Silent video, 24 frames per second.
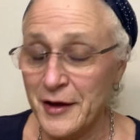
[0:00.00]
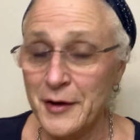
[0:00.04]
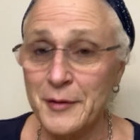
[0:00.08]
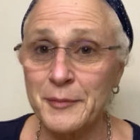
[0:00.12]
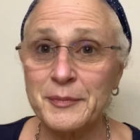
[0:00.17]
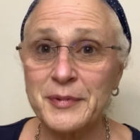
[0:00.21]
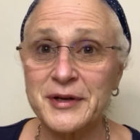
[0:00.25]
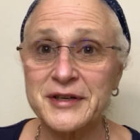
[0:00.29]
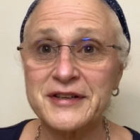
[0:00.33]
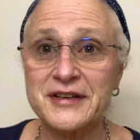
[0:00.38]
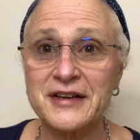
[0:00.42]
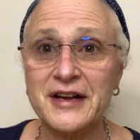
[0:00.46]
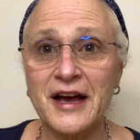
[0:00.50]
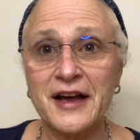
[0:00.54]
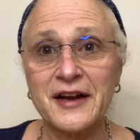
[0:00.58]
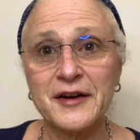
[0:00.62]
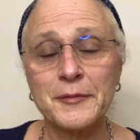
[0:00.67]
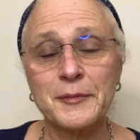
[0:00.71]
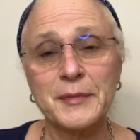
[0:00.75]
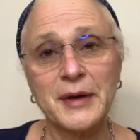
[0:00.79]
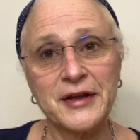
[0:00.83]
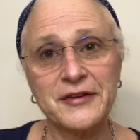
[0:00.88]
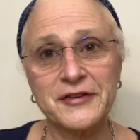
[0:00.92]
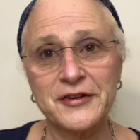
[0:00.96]
but you got to
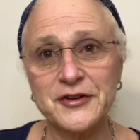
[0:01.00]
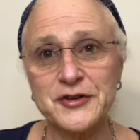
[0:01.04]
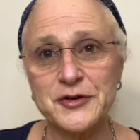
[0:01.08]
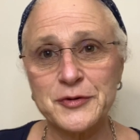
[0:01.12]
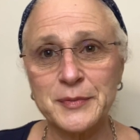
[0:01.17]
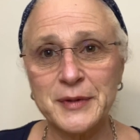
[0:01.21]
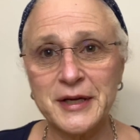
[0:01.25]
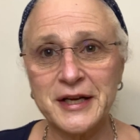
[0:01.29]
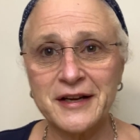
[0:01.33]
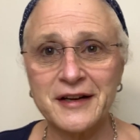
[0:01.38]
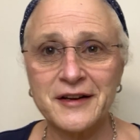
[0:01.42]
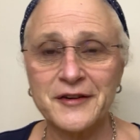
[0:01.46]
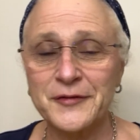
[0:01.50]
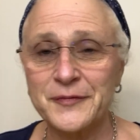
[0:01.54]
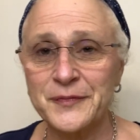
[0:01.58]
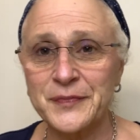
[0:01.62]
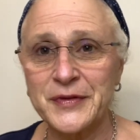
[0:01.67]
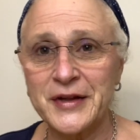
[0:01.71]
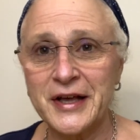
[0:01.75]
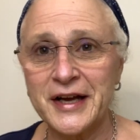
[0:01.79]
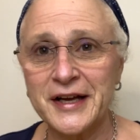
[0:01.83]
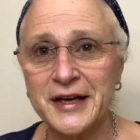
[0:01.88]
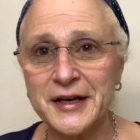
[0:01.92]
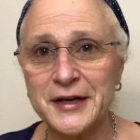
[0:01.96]
message me,
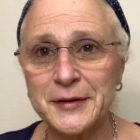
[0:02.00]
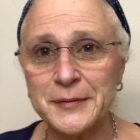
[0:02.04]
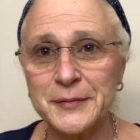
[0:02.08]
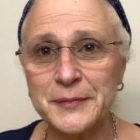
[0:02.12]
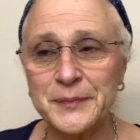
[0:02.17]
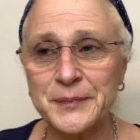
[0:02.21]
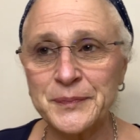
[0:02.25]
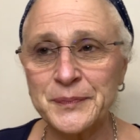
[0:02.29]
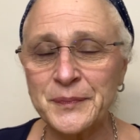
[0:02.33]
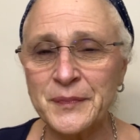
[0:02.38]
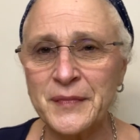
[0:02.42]
and